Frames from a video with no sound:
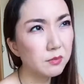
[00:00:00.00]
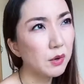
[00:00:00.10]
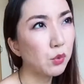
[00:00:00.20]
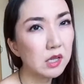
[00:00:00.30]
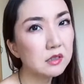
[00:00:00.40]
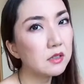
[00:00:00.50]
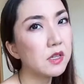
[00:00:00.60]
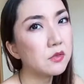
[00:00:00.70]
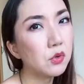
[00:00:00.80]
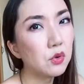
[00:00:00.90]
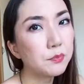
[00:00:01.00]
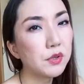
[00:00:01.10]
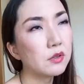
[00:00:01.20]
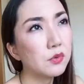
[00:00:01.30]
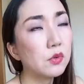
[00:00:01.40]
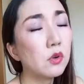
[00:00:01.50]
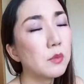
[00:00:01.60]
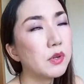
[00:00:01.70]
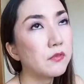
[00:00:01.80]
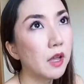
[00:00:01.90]
but we live in Fukuoka
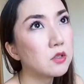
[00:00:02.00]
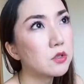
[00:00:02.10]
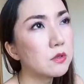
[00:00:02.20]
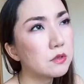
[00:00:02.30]
Prefecture.